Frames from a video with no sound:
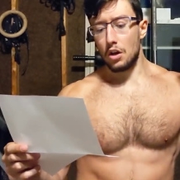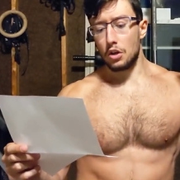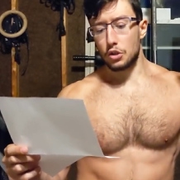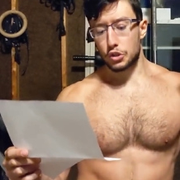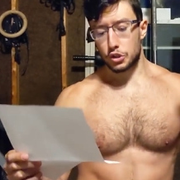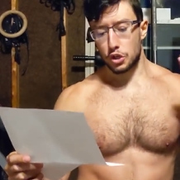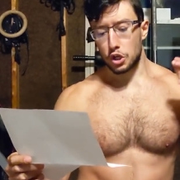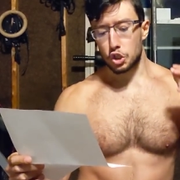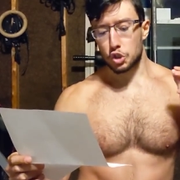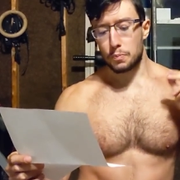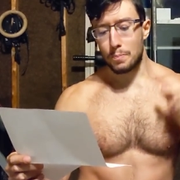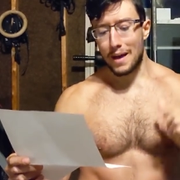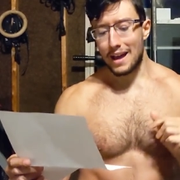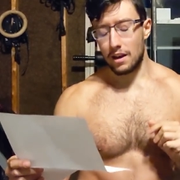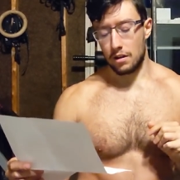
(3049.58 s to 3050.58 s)
Such
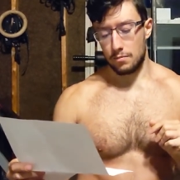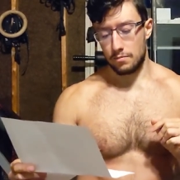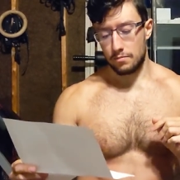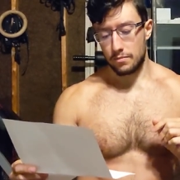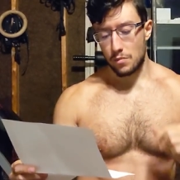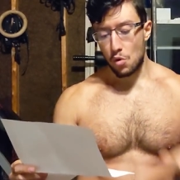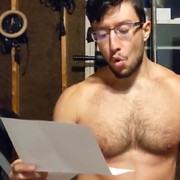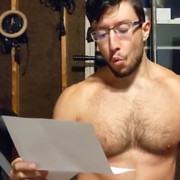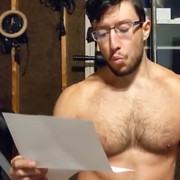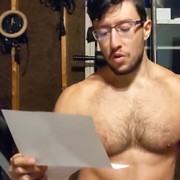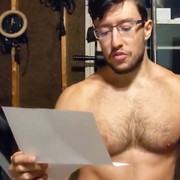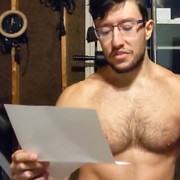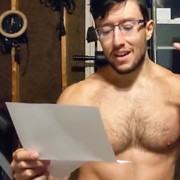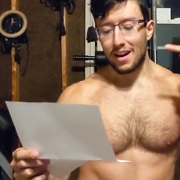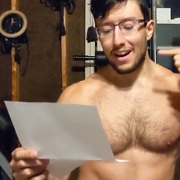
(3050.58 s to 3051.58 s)
men,
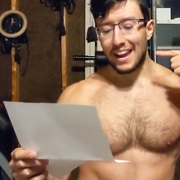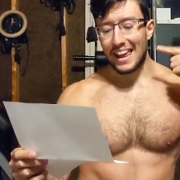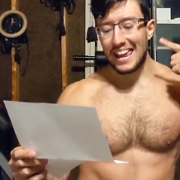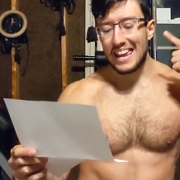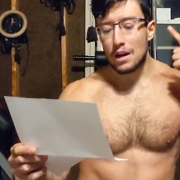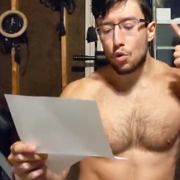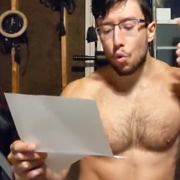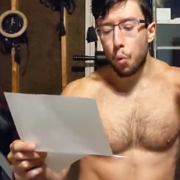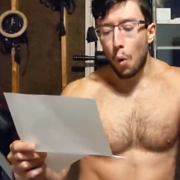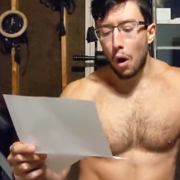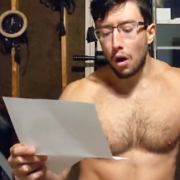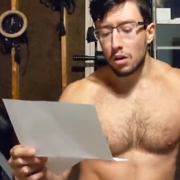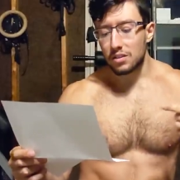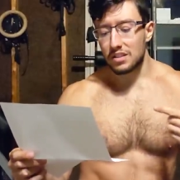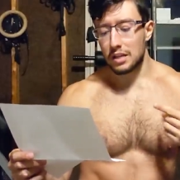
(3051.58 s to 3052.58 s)
with their
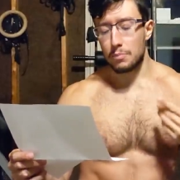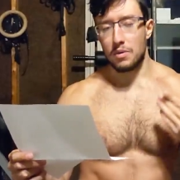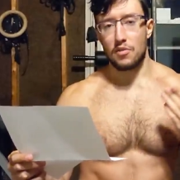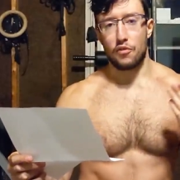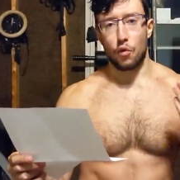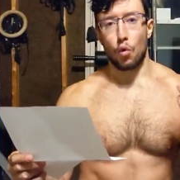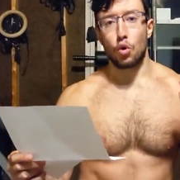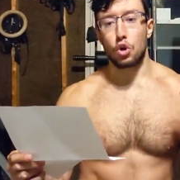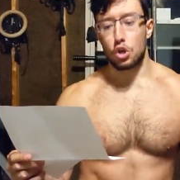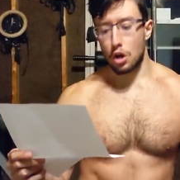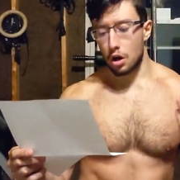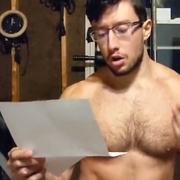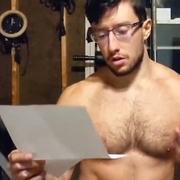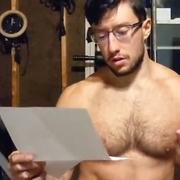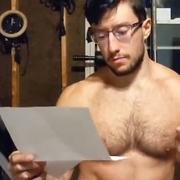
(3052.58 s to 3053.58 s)
equality before
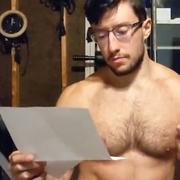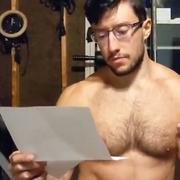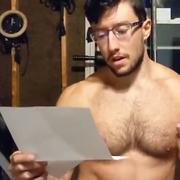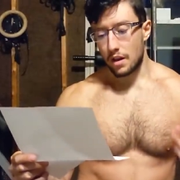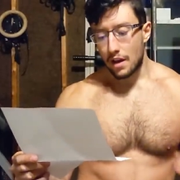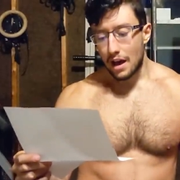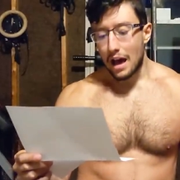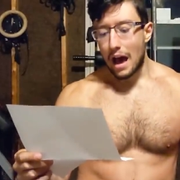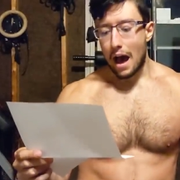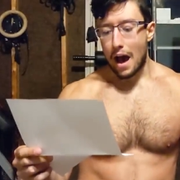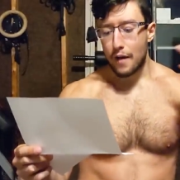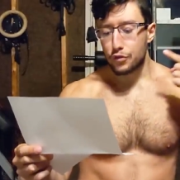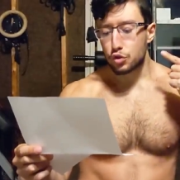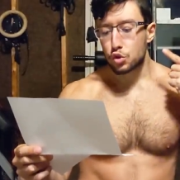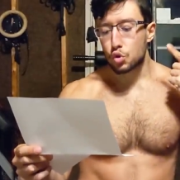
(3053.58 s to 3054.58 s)
God,
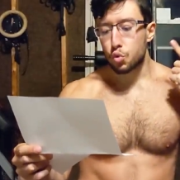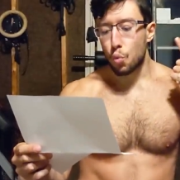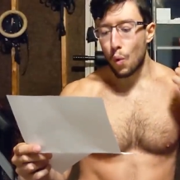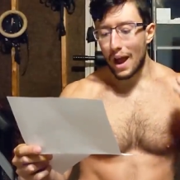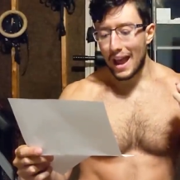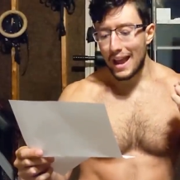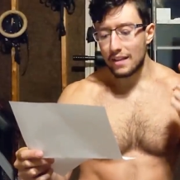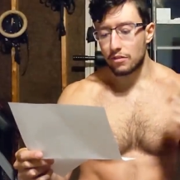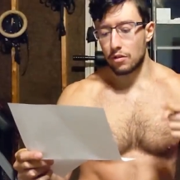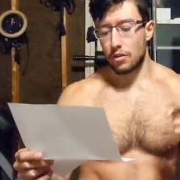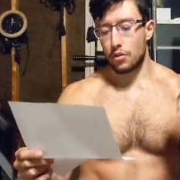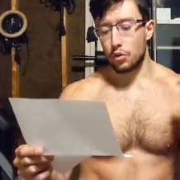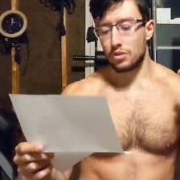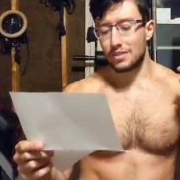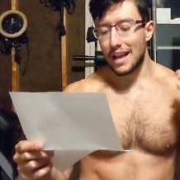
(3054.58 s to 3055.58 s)
have
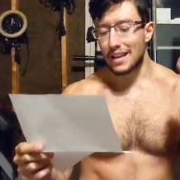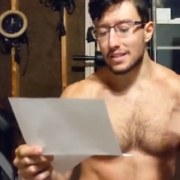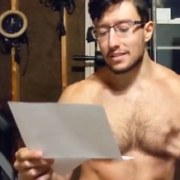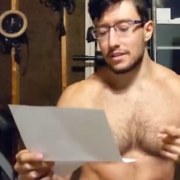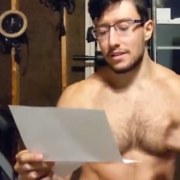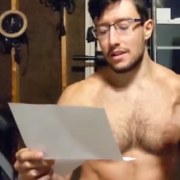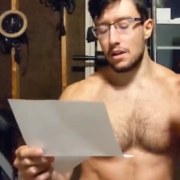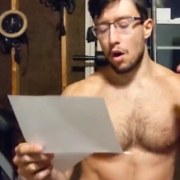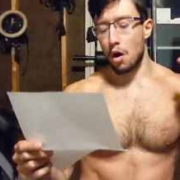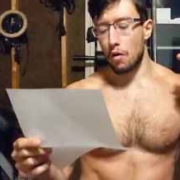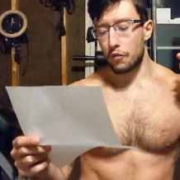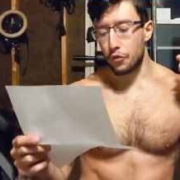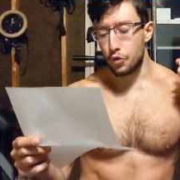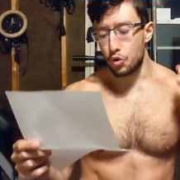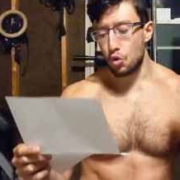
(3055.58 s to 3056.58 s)
swayed the destiny
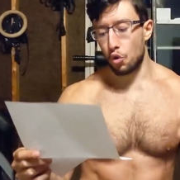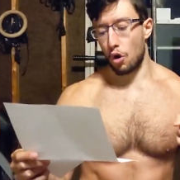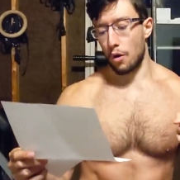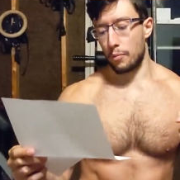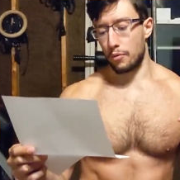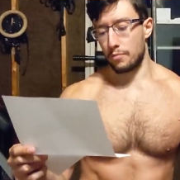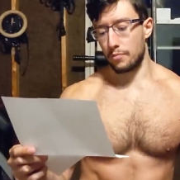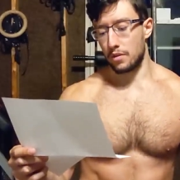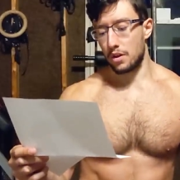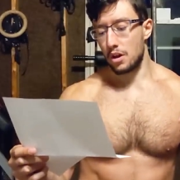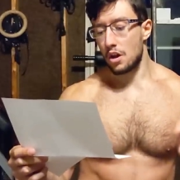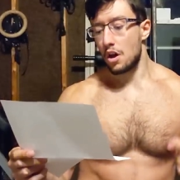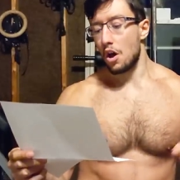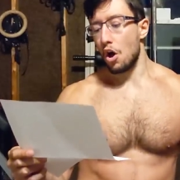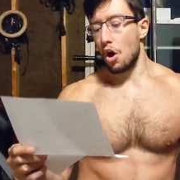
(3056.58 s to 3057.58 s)
of Europe,
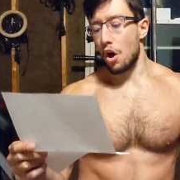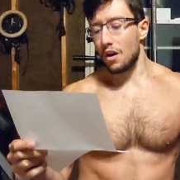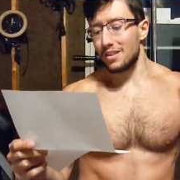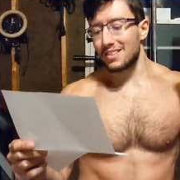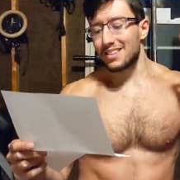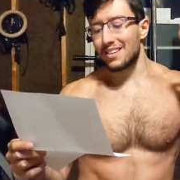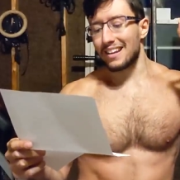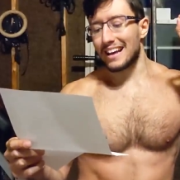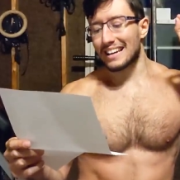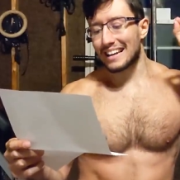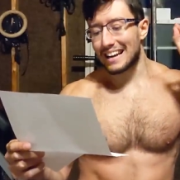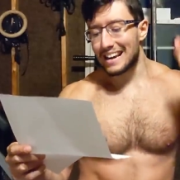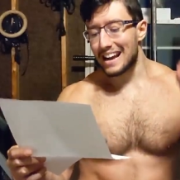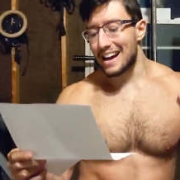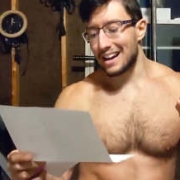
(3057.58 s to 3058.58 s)
until
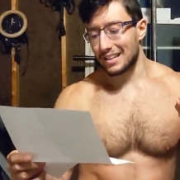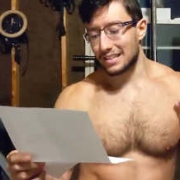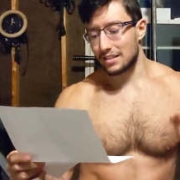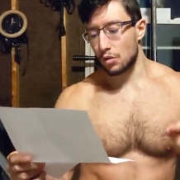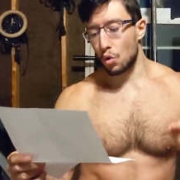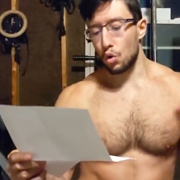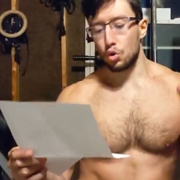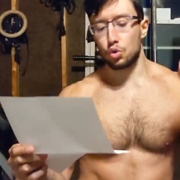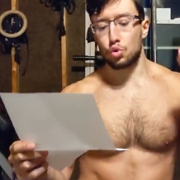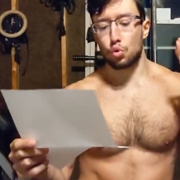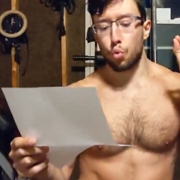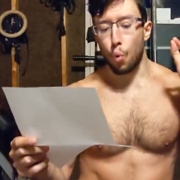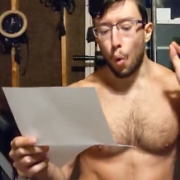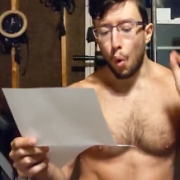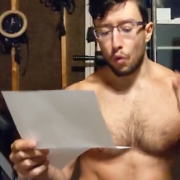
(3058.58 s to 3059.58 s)
at last a
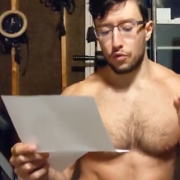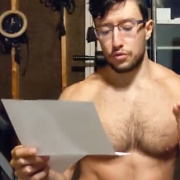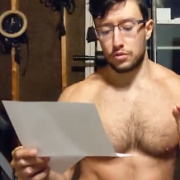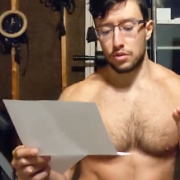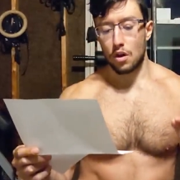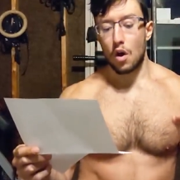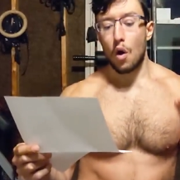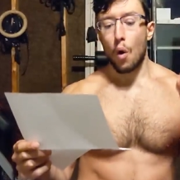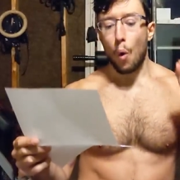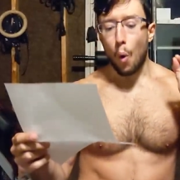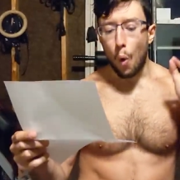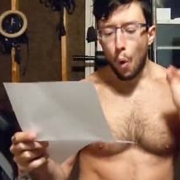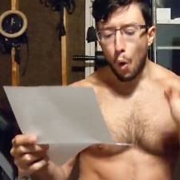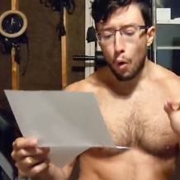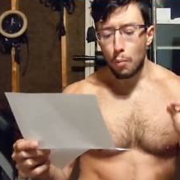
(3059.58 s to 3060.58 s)
dwarfed,
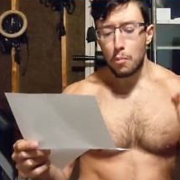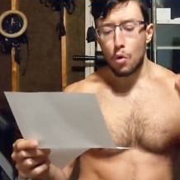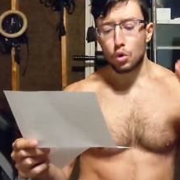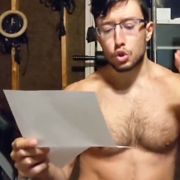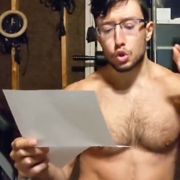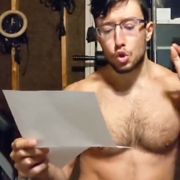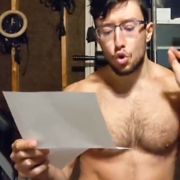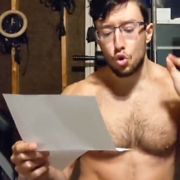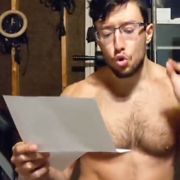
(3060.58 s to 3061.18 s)
almost